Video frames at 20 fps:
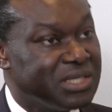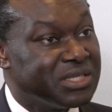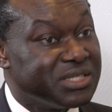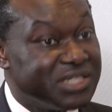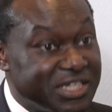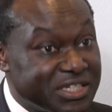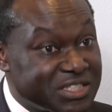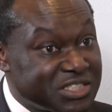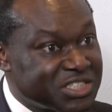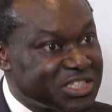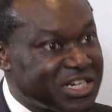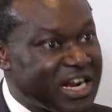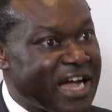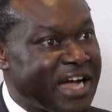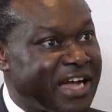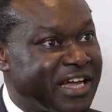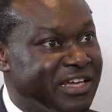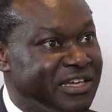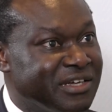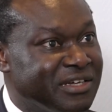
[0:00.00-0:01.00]
They
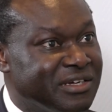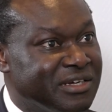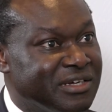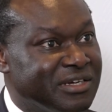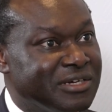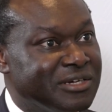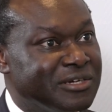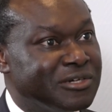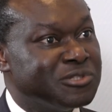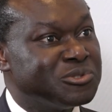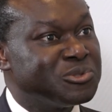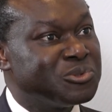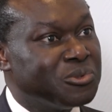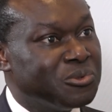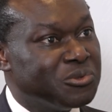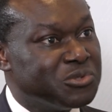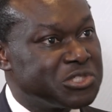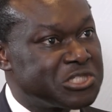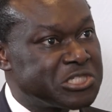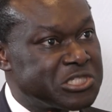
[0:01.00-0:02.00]
try
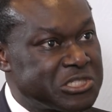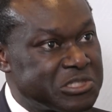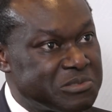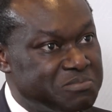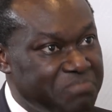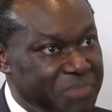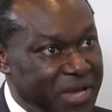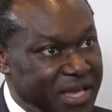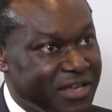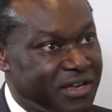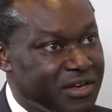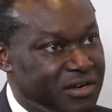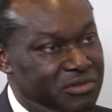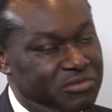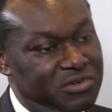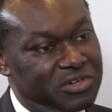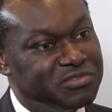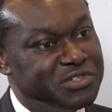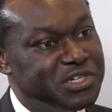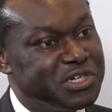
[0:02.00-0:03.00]
to speak
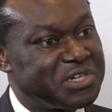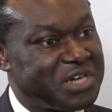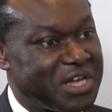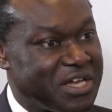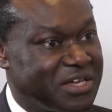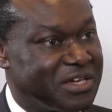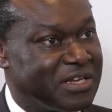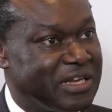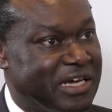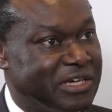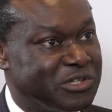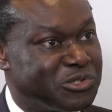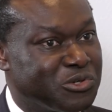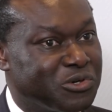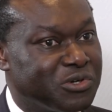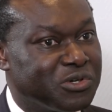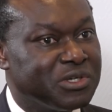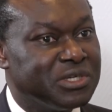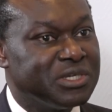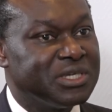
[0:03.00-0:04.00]
with the
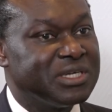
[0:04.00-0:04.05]
regulator